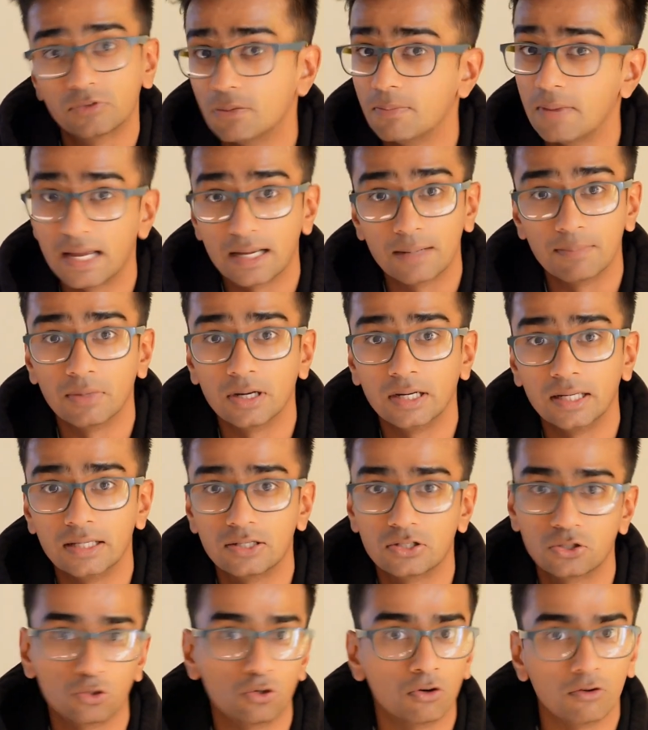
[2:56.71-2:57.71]
to make money
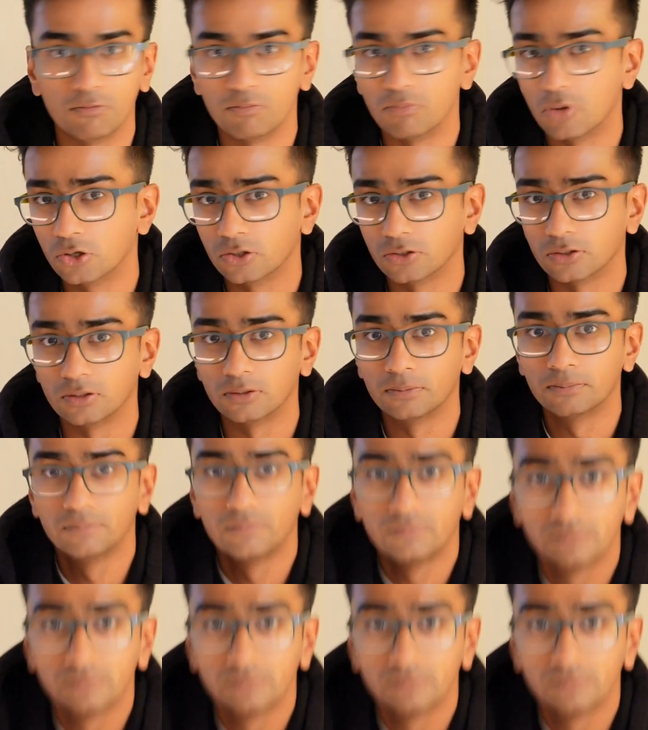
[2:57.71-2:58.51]
sort of model.